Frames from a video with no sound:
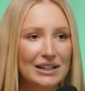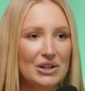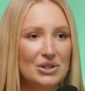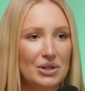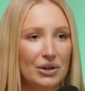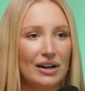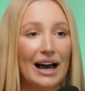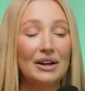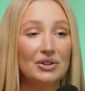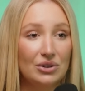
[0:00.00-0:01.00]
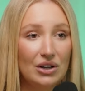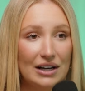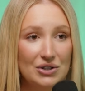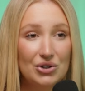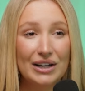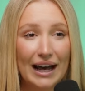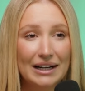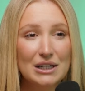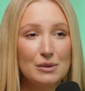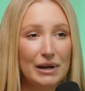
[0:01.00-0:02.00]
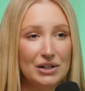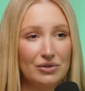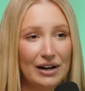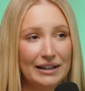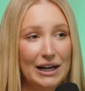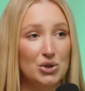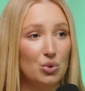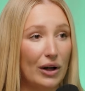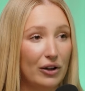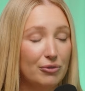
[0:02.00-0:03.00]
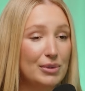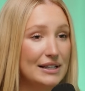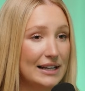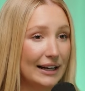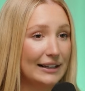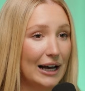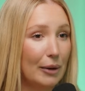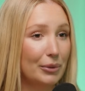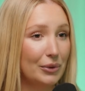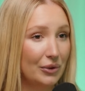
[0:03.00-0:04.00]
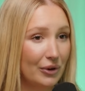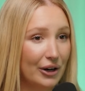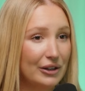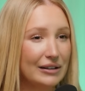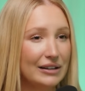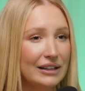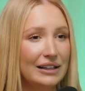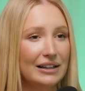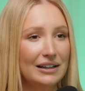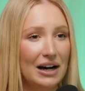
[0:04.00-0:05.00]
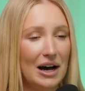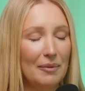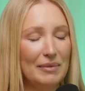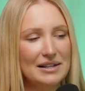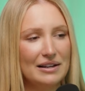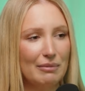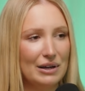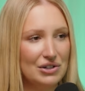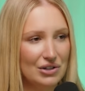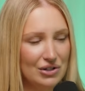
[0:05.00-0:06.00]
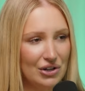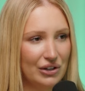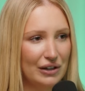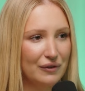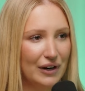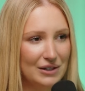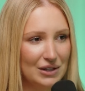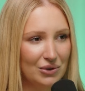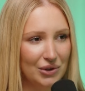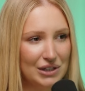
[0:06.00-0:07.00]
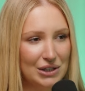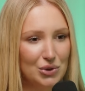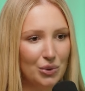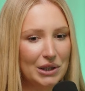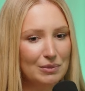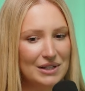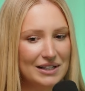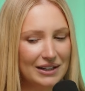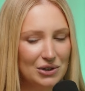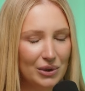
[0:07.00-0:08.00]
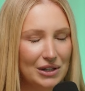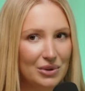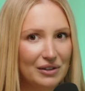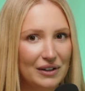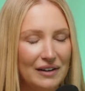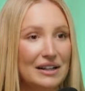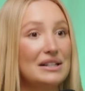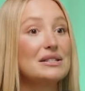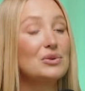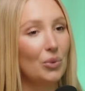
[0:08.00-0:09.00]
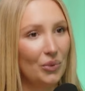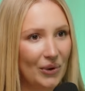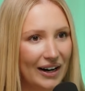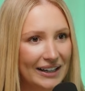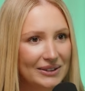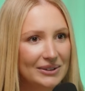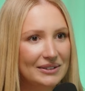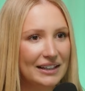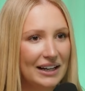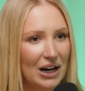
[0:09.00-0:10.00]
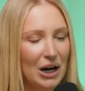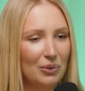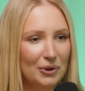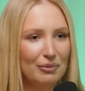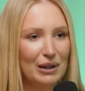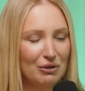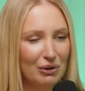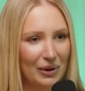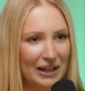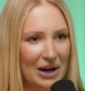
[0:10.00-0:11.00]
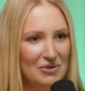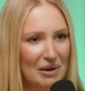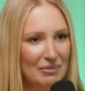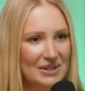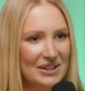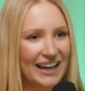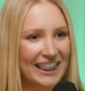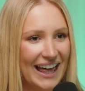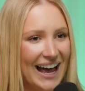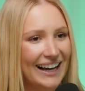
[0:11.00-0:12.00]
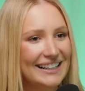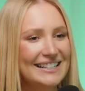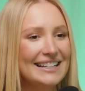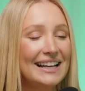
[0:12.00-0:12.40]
So annualized, you can expect around that 12% capital growth. As I mentioned earlier, Frankston North did 20% 2025. That's wild. I wouldn't be throwing out numbers like that.